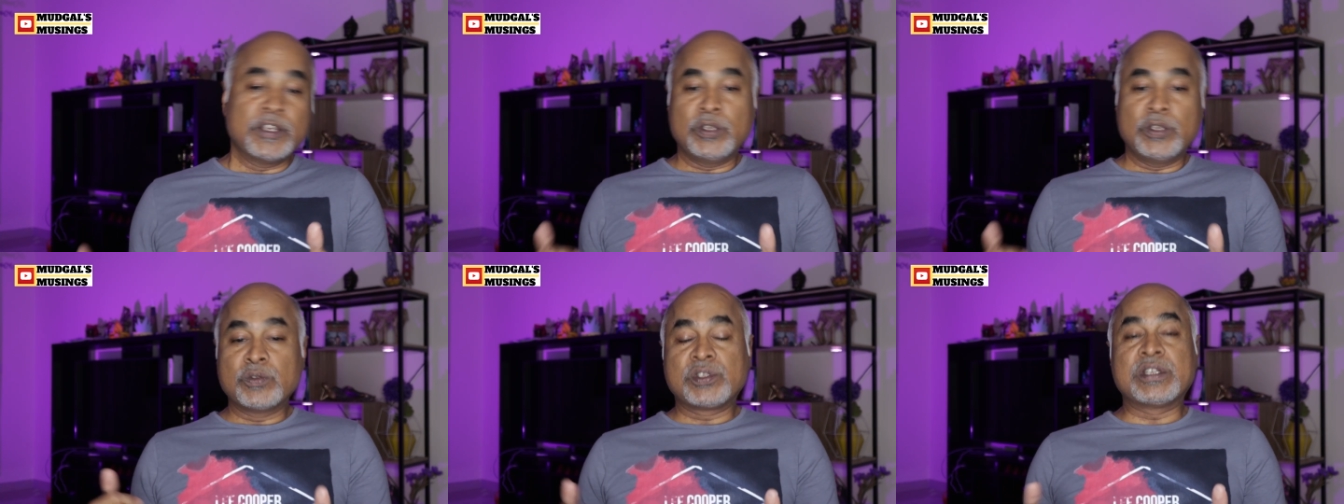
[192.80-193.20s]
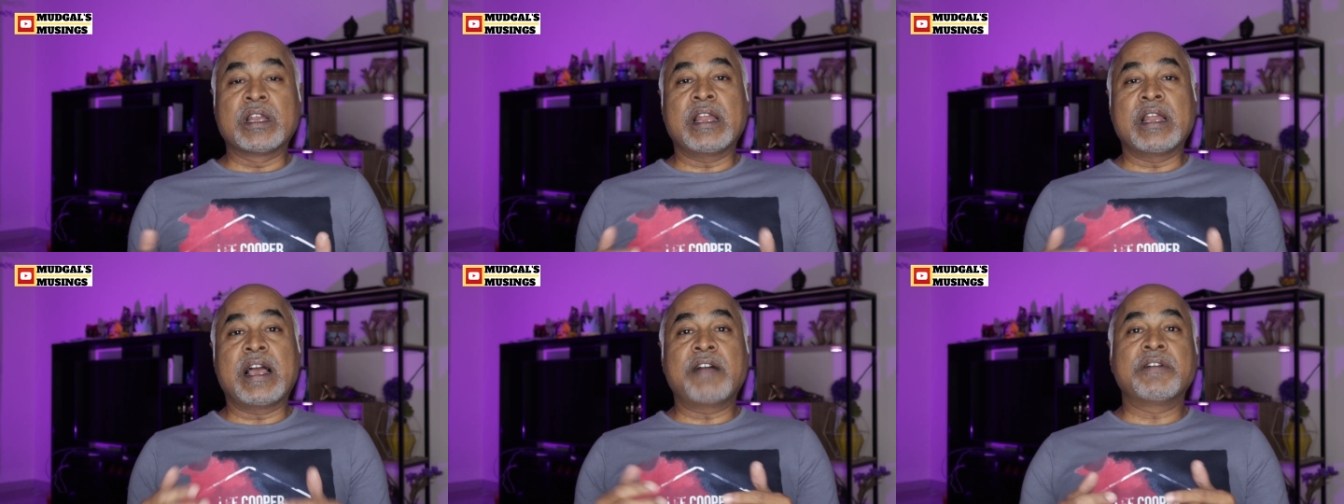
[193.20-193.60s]
you
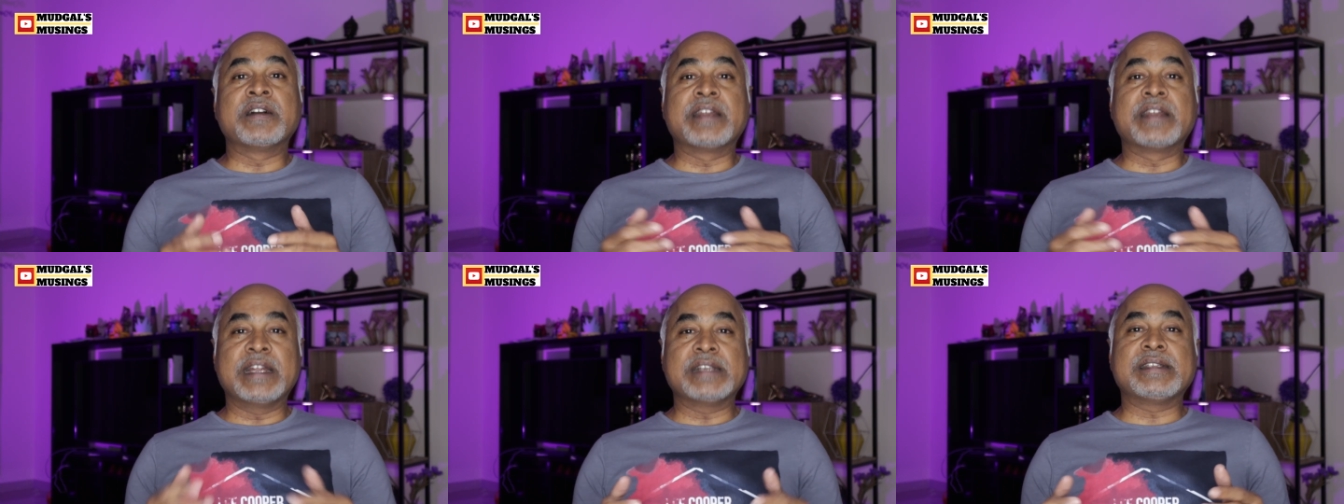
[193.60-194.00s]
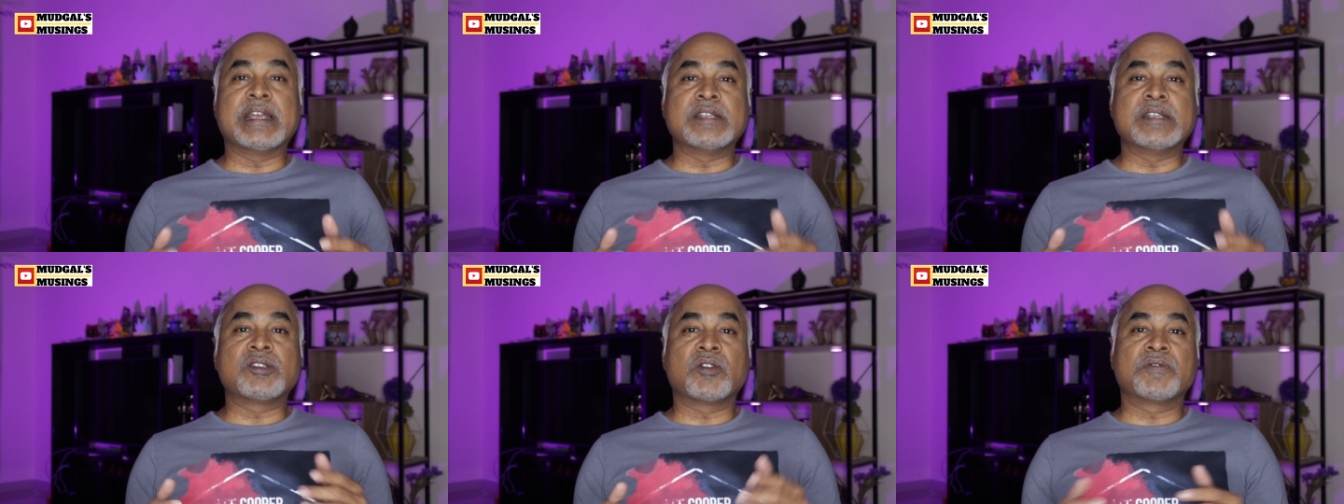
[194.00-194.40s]
still have a great
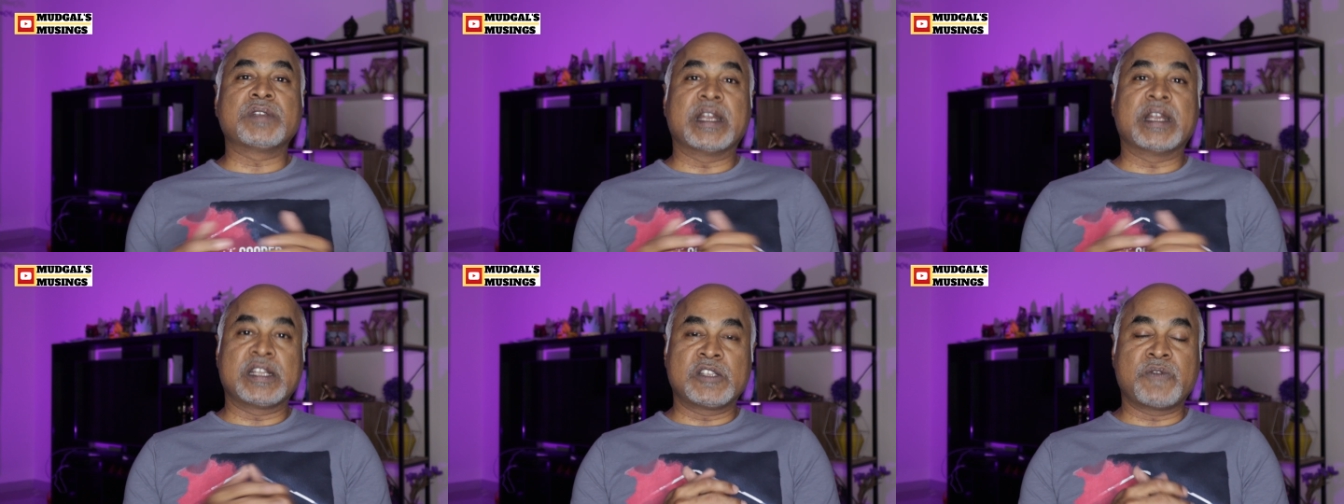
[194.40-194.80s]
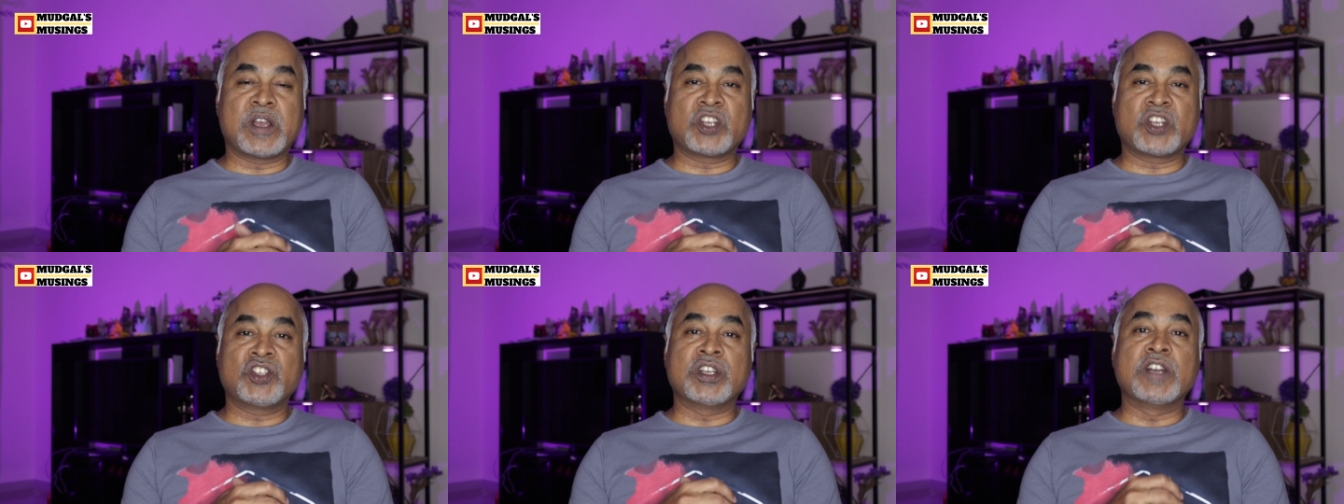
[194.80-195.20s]
sense of
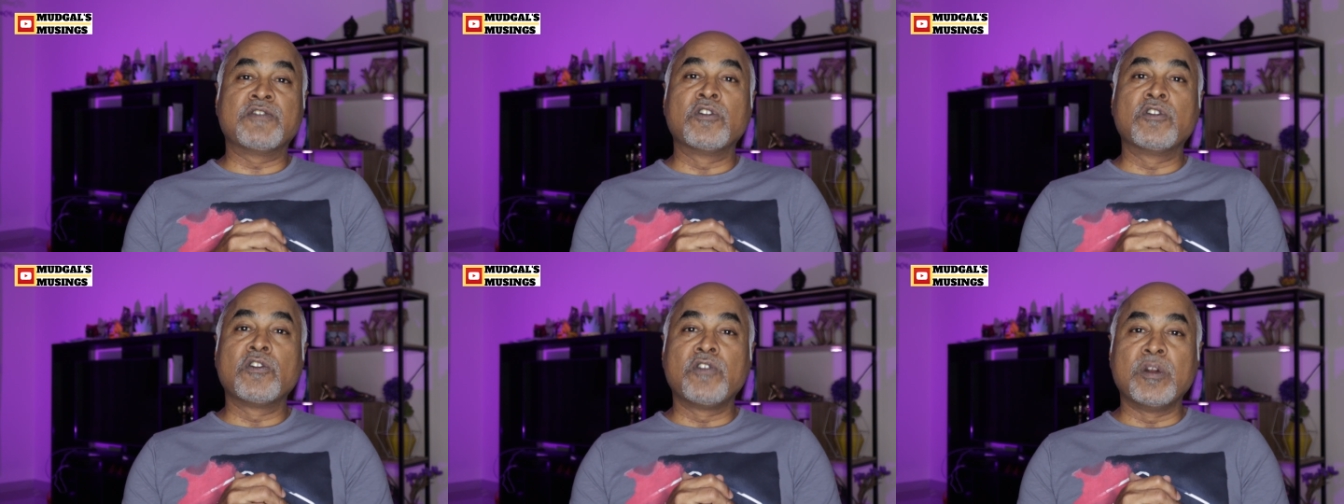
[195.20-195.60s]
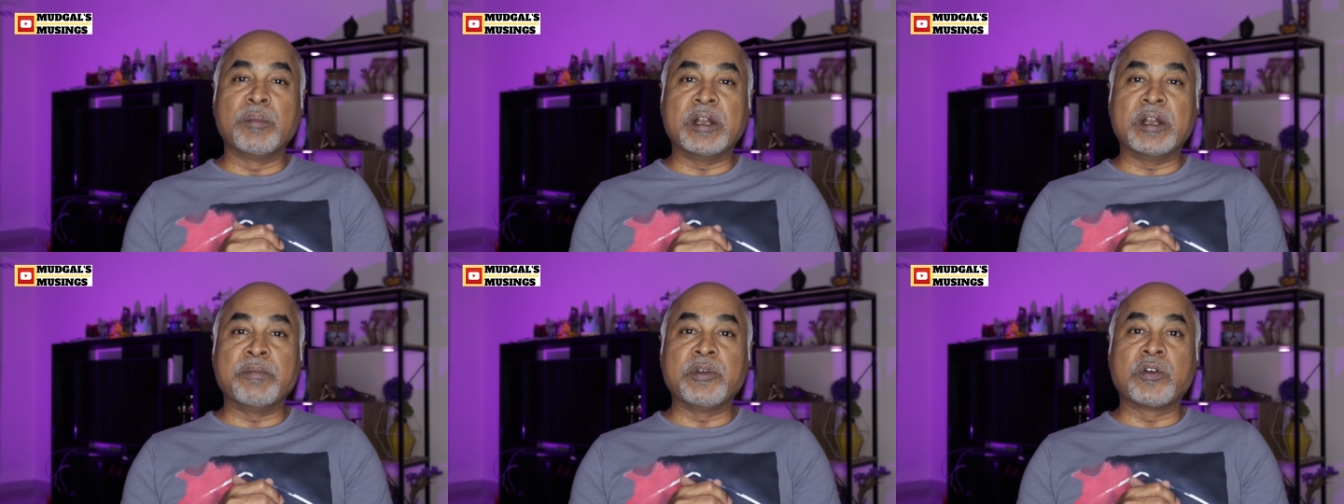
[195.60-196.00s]
satisfaction and
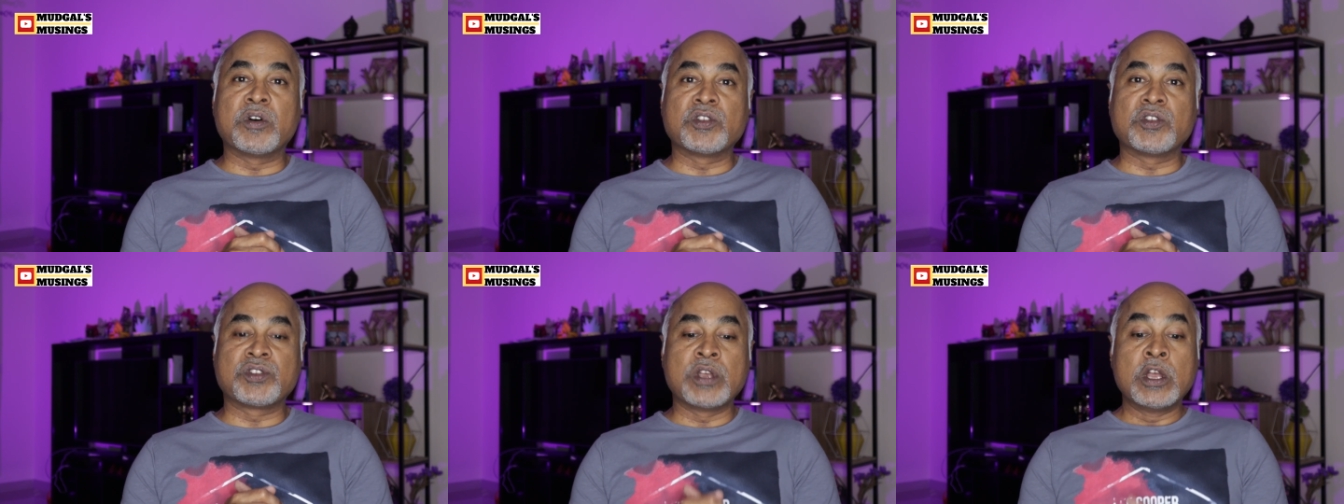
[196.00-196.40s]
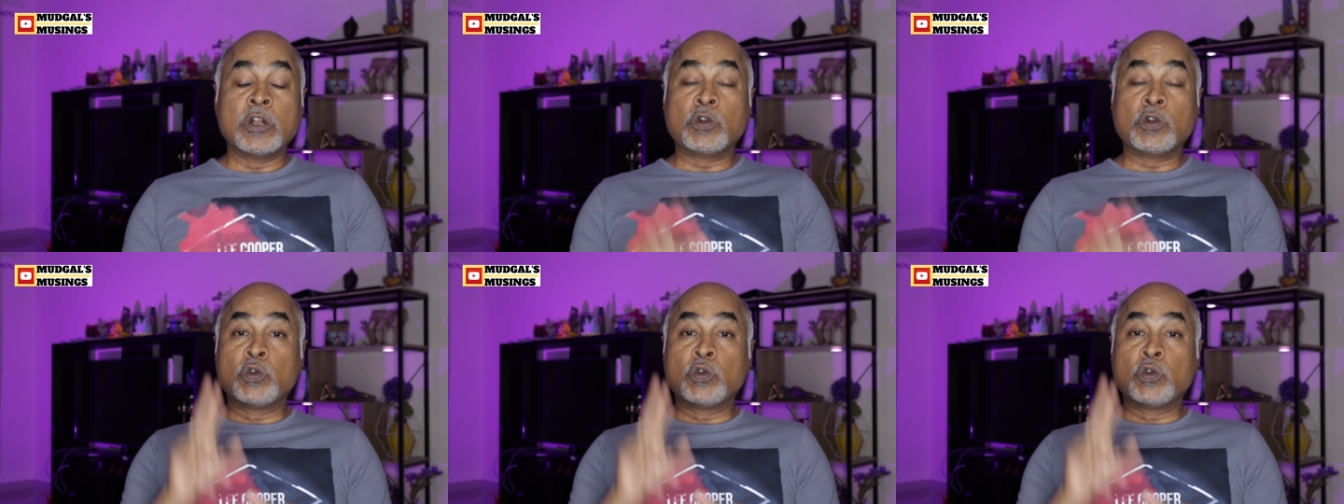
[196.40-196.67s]
fulfillment because